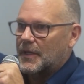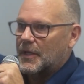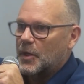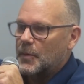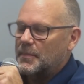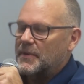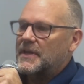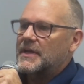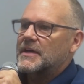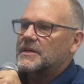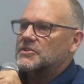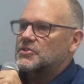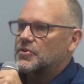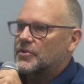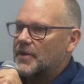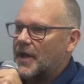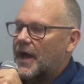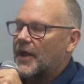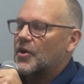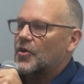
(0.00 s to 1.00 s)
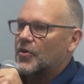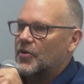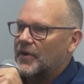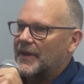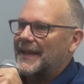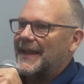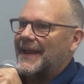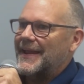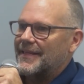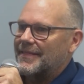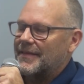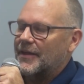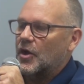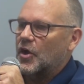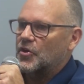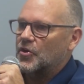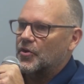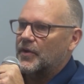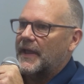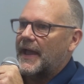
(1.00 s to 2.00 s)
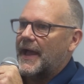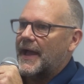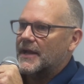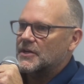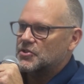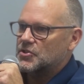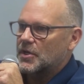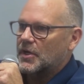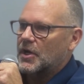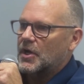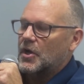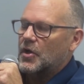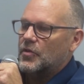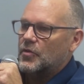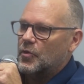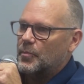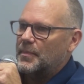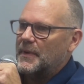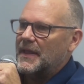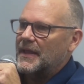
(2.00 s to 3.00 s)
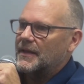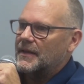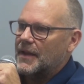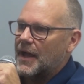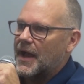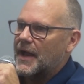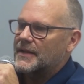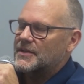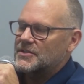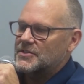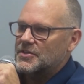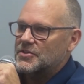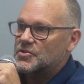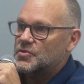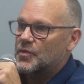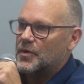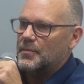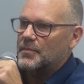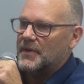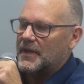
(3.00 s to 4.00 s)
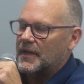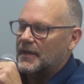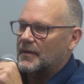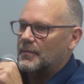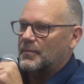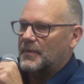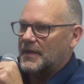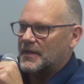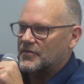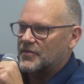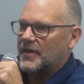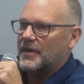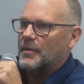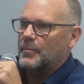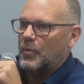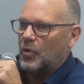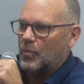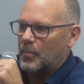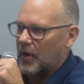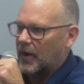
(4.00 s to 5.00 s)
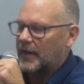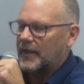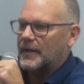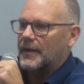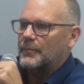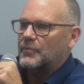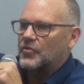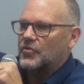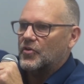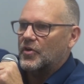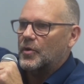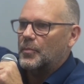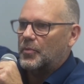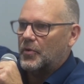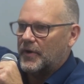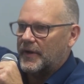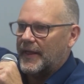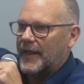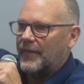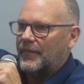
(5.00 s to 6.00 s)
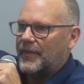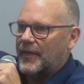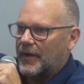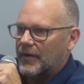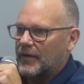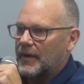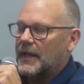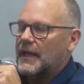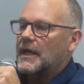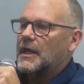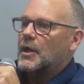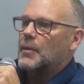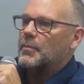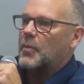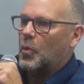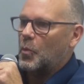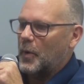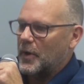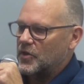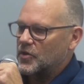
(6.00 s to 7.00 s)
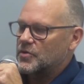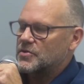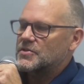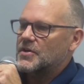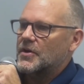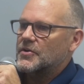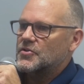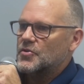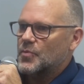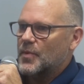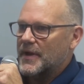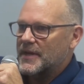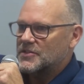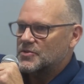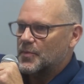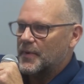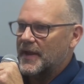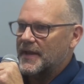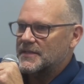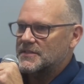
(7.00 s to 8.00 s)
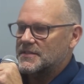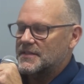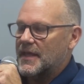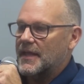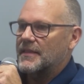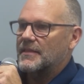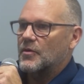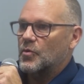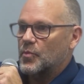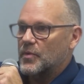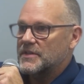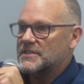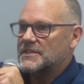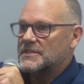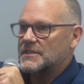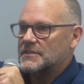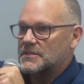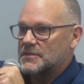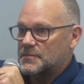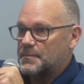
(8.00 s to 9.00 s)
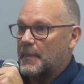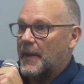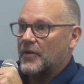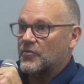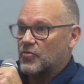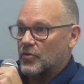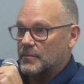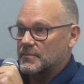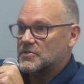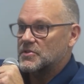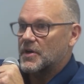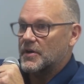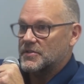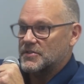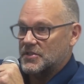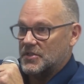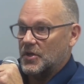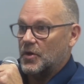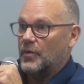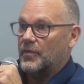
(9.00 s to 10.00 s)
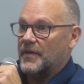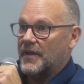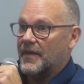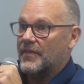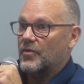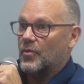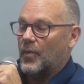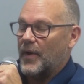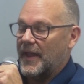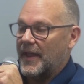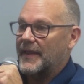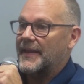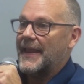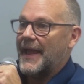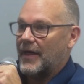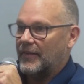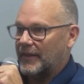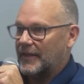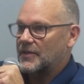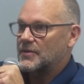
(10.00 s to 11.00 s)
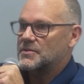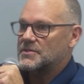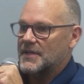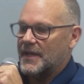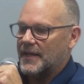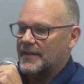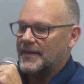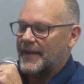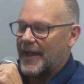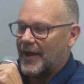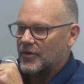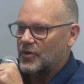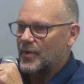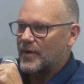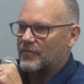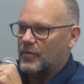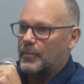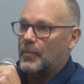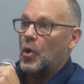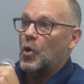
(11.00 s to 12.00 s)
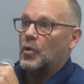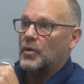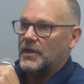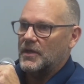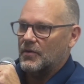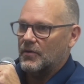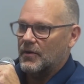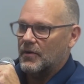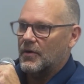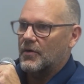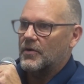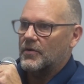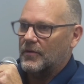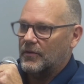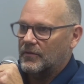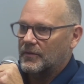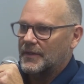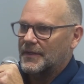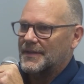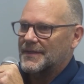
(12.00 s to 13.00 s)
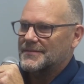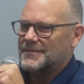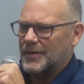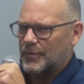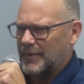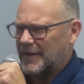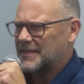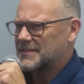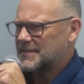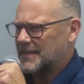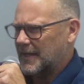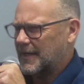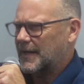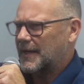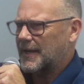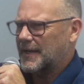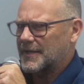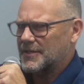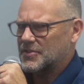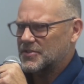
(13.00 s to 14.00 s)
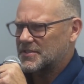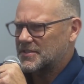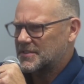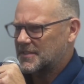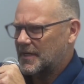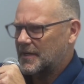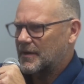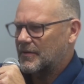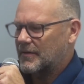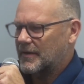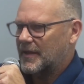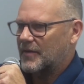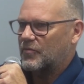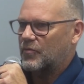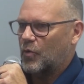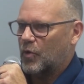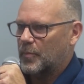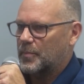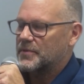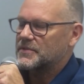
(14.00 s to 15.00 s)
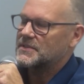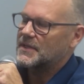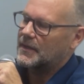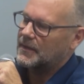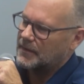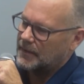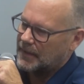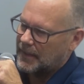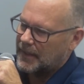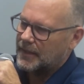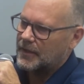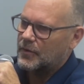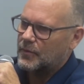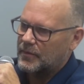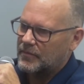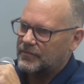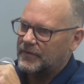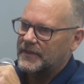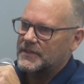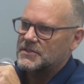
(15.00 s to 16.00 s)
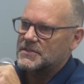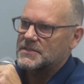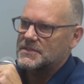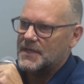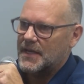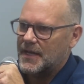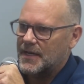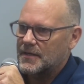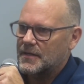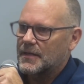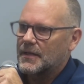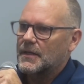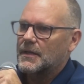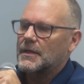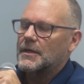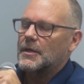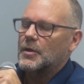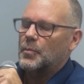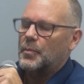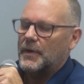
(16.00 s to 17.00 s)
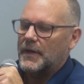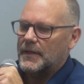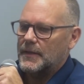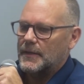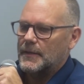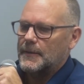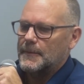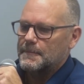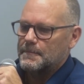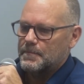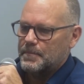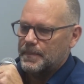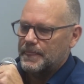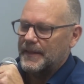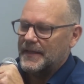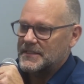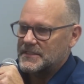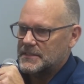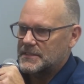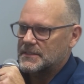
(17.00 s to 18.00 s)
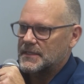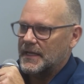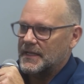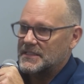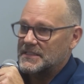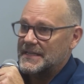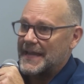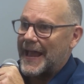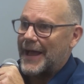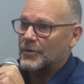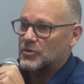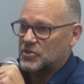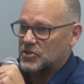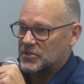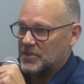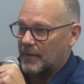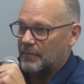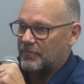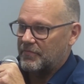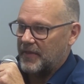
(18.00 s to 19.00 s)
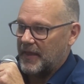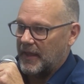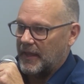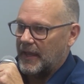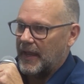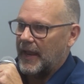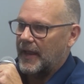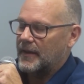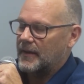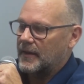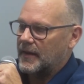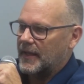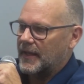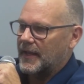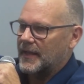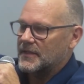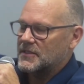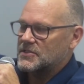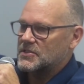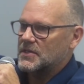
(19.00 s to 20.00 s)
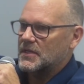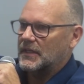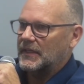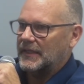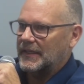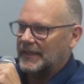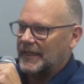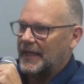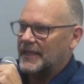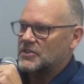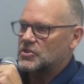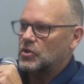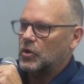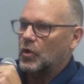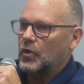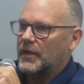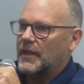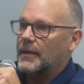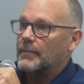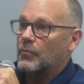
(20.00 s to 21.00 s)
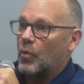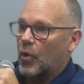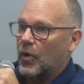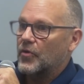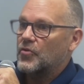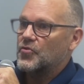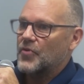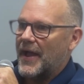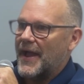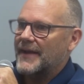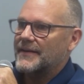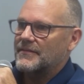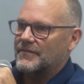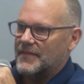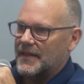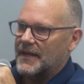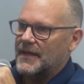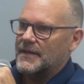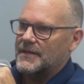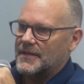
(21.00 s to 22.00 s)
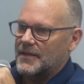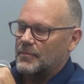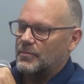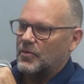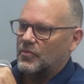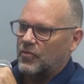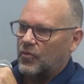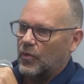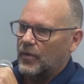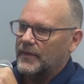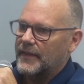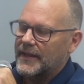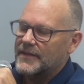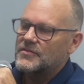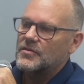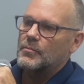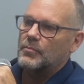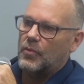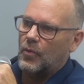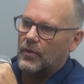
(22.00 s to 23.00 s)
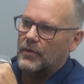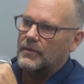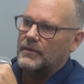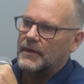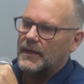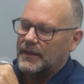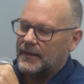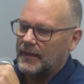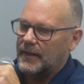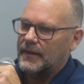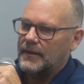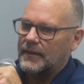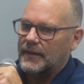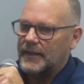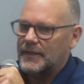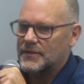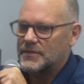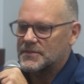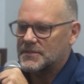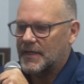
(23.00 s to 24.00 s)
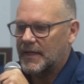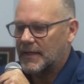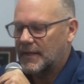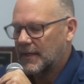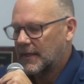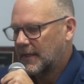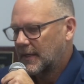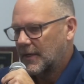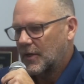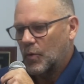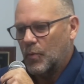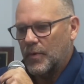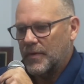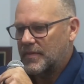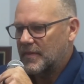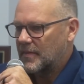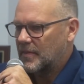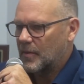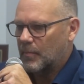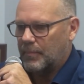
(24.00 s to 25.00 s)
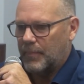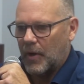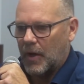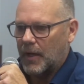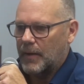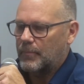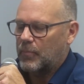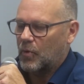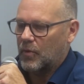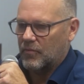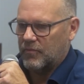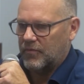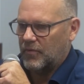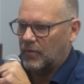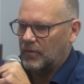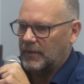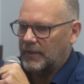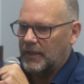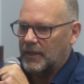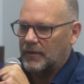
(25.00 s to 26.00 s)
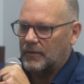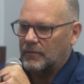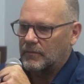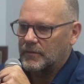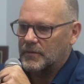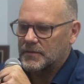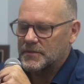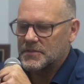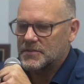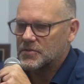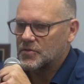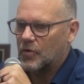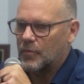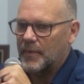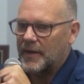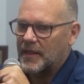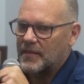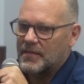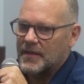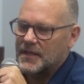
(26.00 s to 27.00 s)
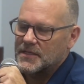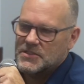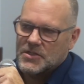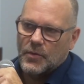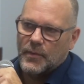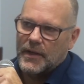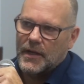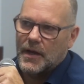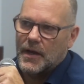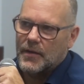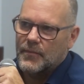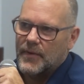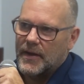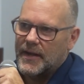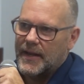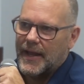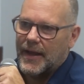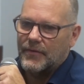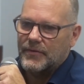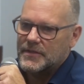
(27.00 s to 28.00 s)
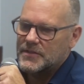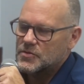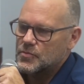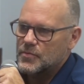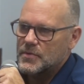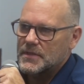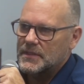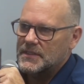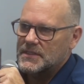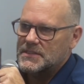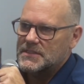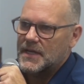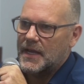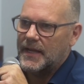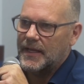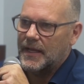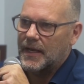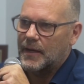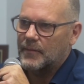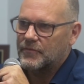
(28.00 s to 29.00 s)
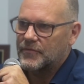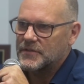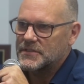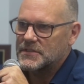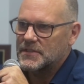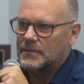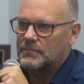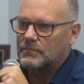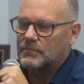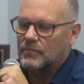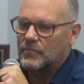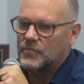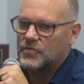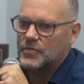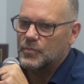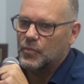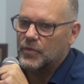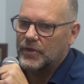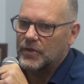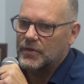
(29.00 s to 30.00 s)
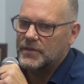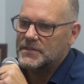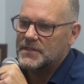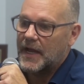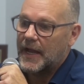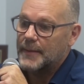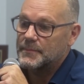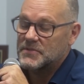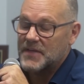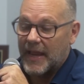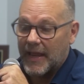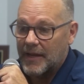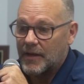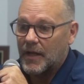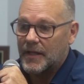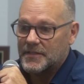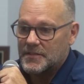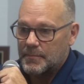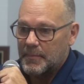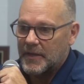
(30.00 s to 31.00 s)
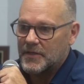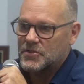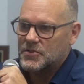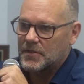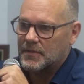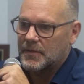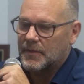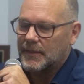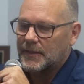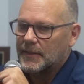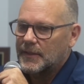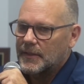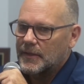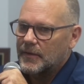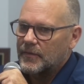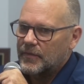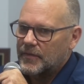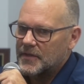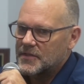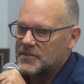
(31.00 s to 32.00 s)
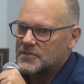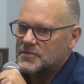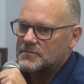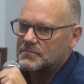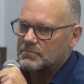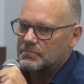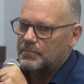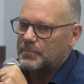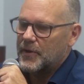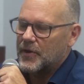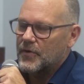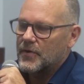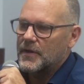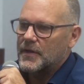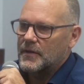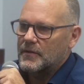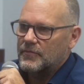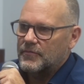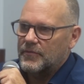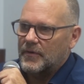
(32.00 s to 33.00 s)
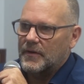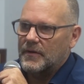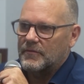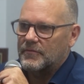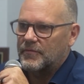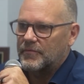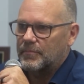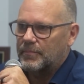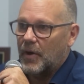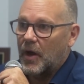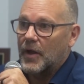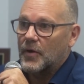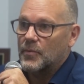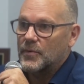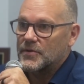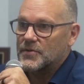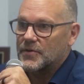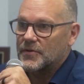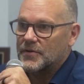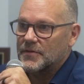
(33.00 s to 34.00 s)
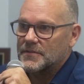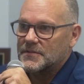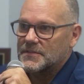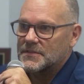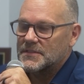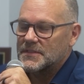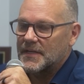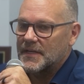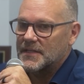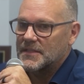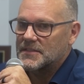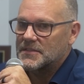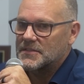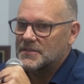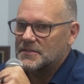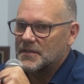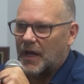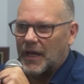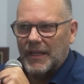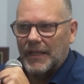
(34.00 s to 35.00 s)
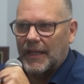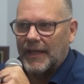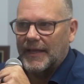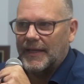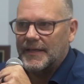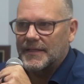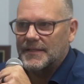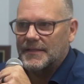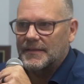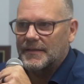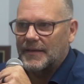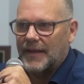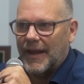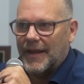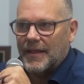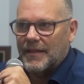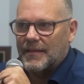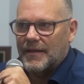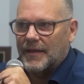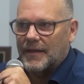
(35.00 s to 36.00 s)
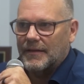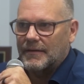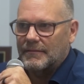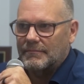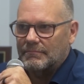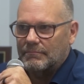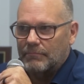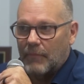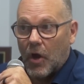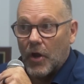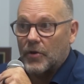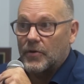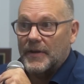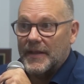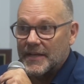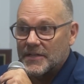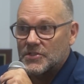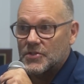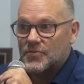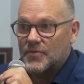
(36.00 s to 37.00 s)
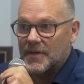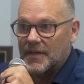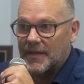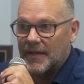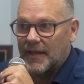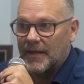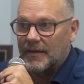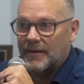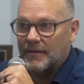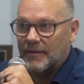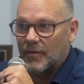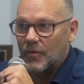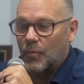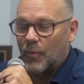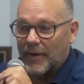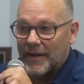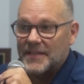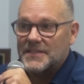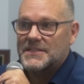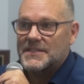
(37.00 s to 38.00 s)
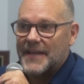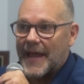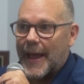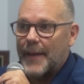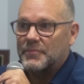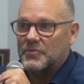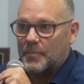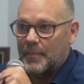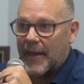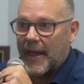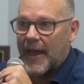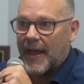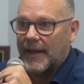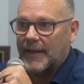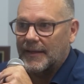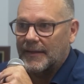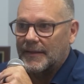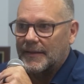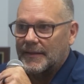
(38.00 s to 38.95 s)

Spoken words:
Because you're not earning anything on your cash, they're being not as discriminate, and because you had a bull market, I'm just going to put it out there. But when you start to raise rates, then the risk spectrum starts to go the other way. And now, like you said, now you have a bogey or a hurdle. It's like, wait a second, I can just sit here and get 4%. Yeah, I know inflation's 8%, but it's now something, and it's looking more attractive than it did before, and that's important. And like you said, within the bond portfolio, there's so many things going on right now, and it's really setting up for some really good times. And not to mention, this period of bond returns is unlike anything in modern history, and when it snaps back,